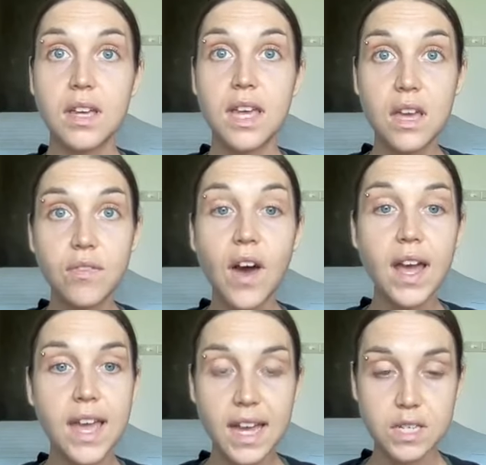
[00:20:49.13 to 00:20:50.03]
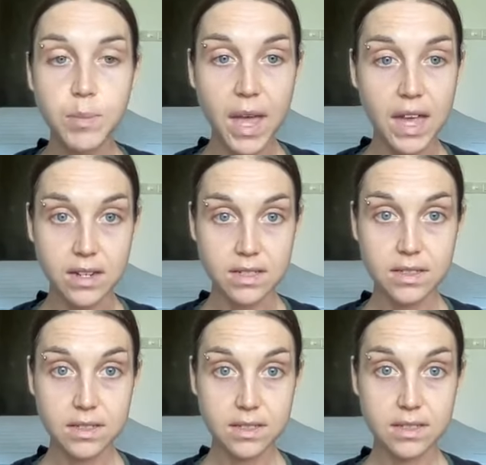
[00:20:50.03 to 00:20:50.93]
if I expand
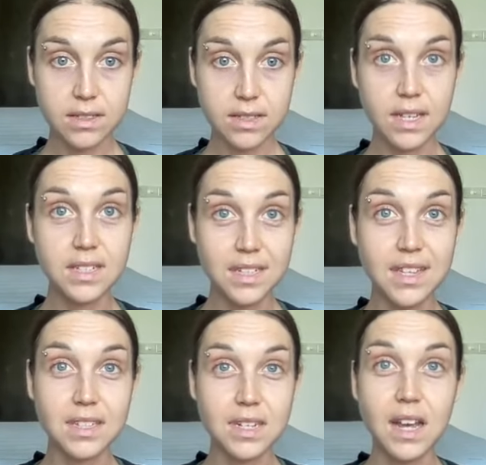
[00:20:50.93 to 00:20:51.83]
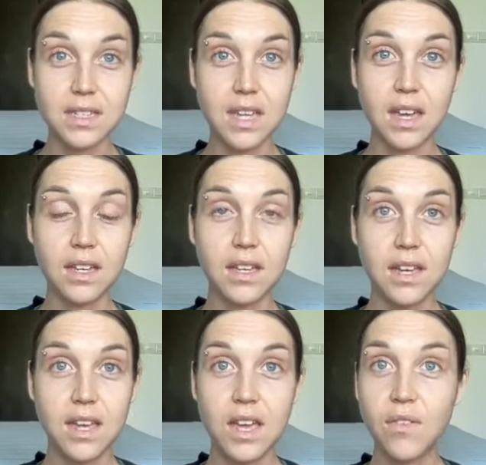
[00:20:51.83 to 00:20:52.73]
into this next thing,
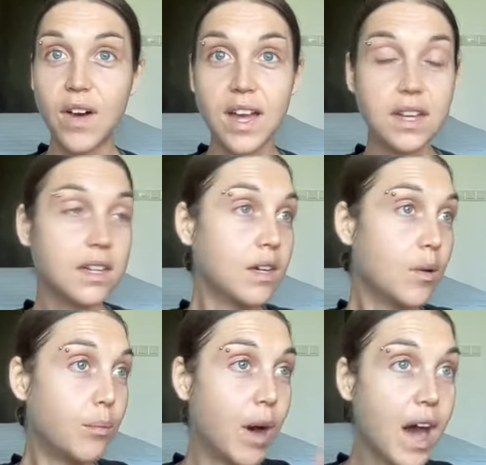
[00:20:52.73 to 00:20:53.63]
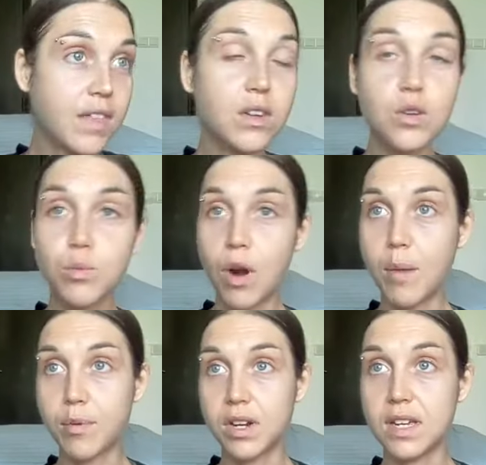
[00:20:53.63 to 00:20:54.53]
if I buy the new
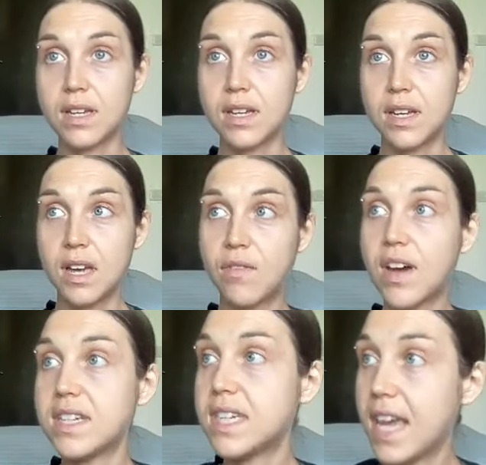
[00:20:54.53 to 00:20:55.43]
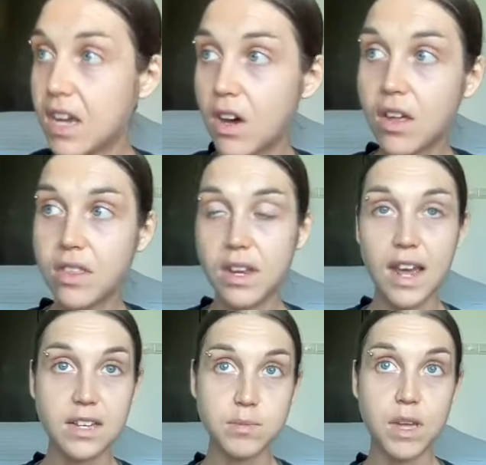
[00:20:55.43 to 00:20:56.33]
property, if I take on the
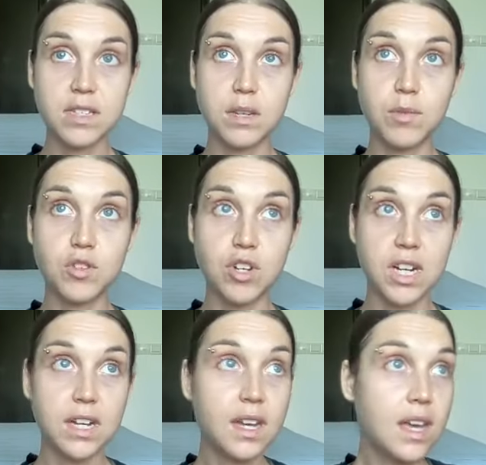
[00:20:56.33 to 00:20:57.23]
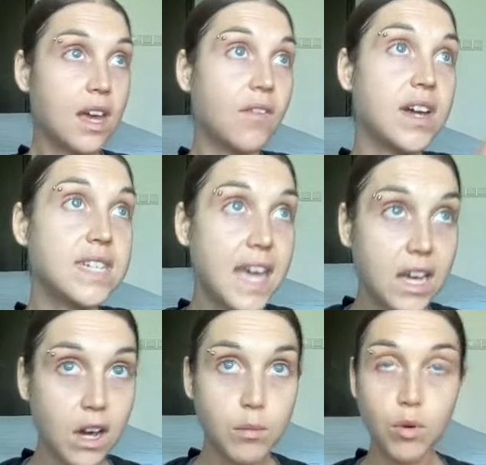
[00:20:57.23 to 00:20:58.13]
next medicine retreat, if I
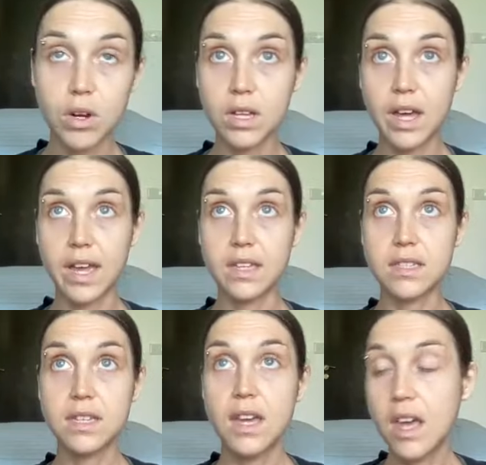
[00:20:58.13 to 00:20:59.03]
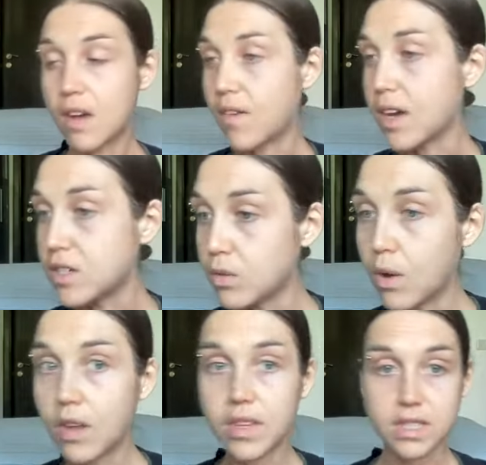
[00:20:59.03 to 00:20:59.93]
take on more clients, if I do
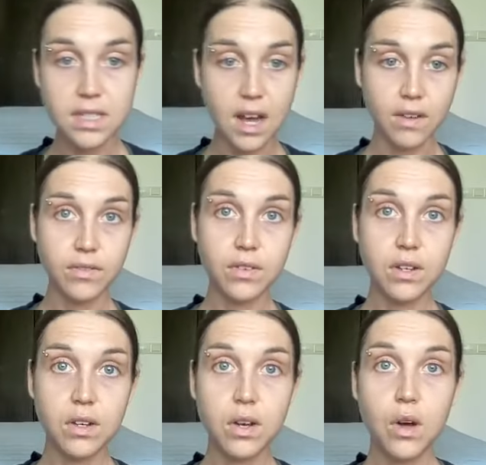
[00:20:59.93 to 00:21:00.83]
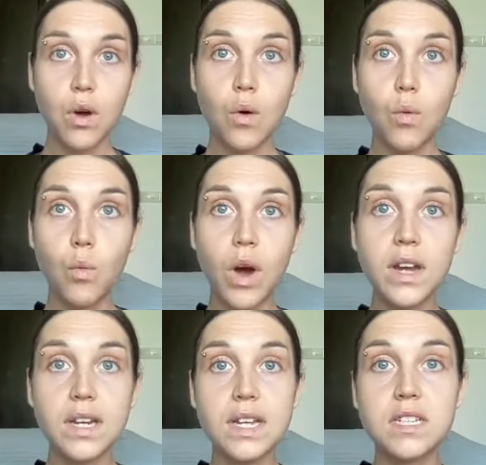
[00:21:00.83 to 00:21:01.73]
all this stuff,
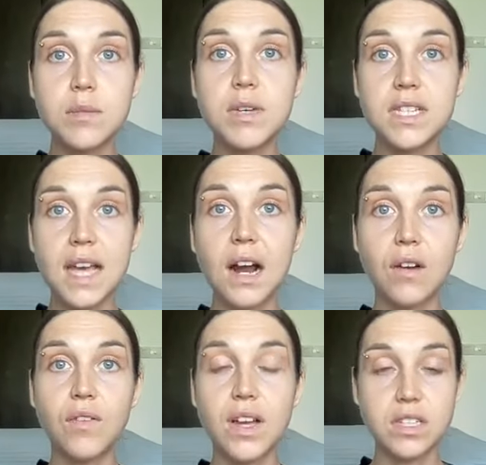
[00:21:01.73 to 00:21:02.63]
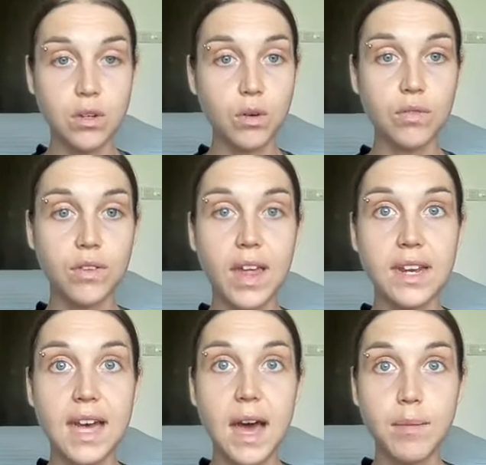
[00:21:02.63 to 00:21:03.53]
what needs to be sacrificed in order for that
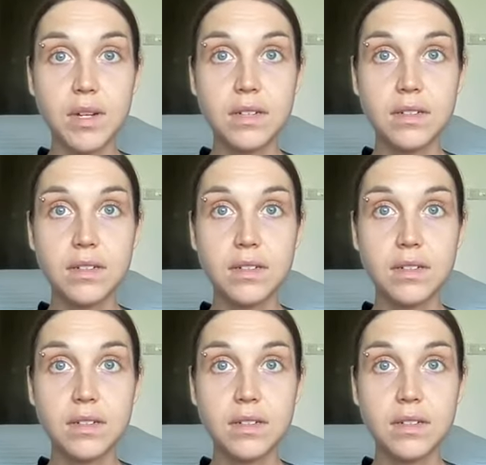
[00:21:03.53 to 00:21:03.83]
to happen?